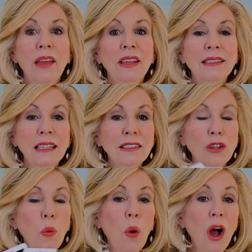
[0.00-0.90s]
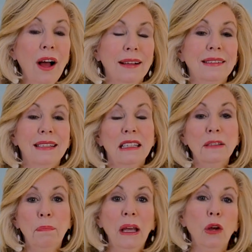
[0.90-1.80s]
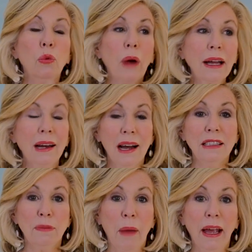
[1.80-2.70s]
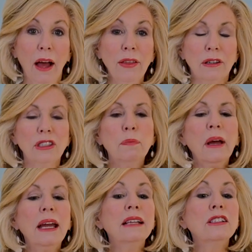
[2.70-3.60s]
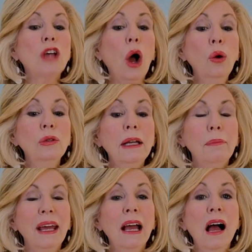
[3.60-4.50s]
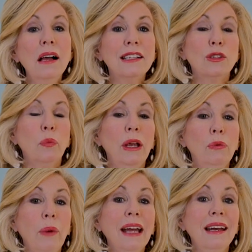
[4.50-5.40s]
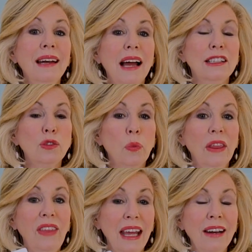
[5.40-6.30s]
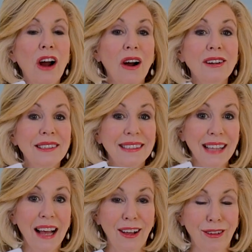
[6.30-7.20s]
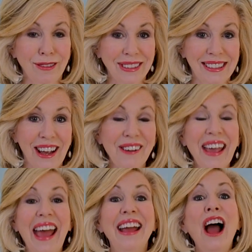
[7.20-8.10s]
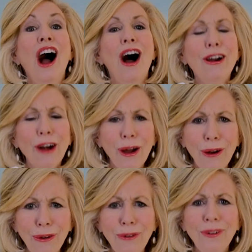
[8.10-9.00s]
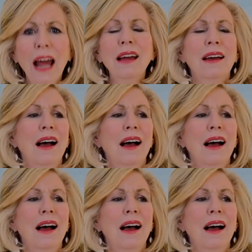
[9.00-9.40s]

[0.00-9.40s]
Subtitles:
The Six of Wands is being recognized by others, but it's only because we recognize within ourselves, okay, our own